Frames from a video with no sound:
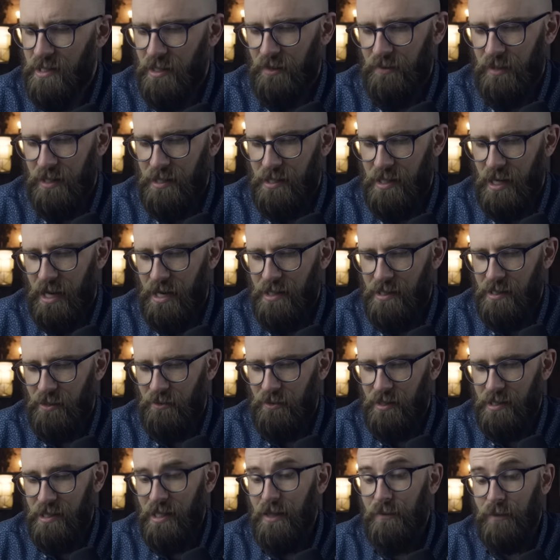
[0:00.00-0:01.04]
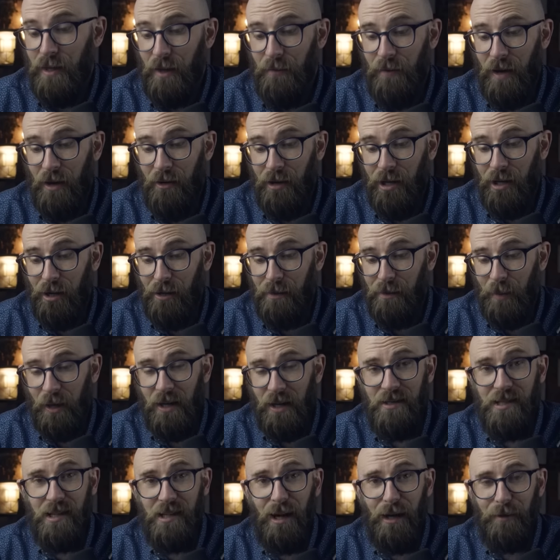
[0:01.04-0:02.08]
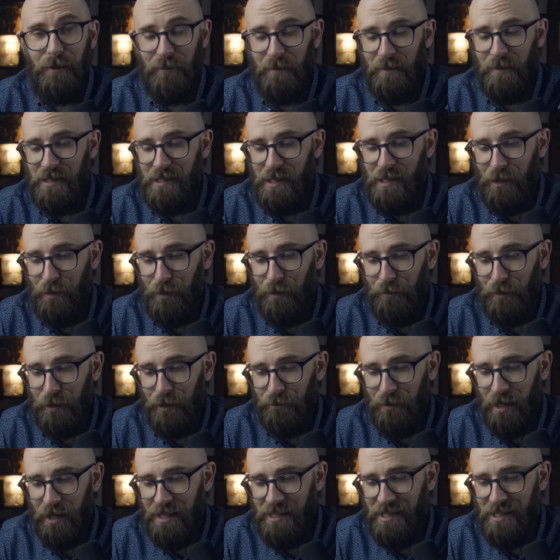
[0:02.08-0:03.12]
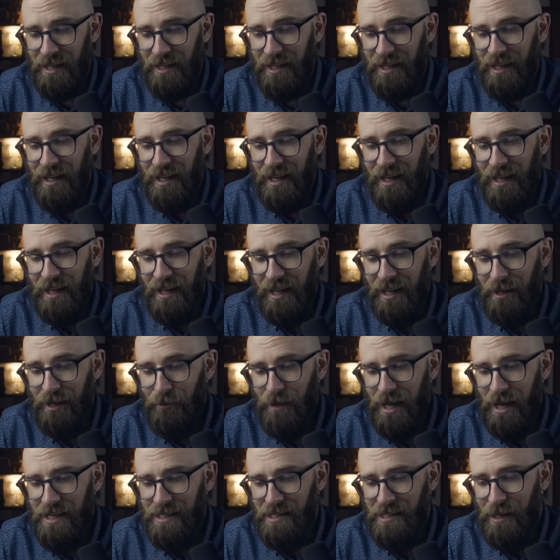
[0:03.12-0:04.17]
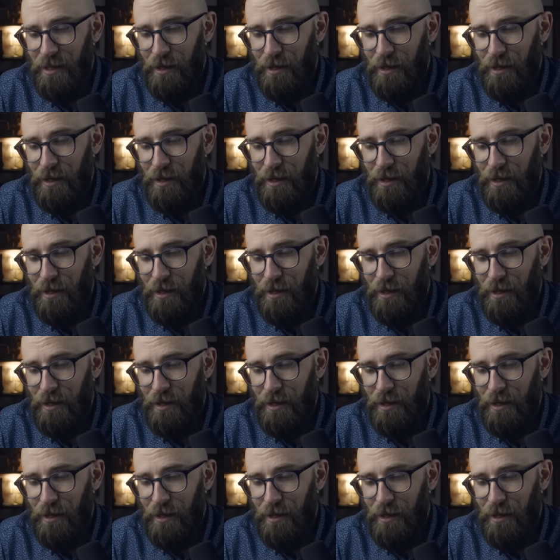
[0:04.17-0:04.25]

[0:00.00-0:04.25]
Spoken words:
to cover this case and received their very own postcard from the Circleville writer. It read,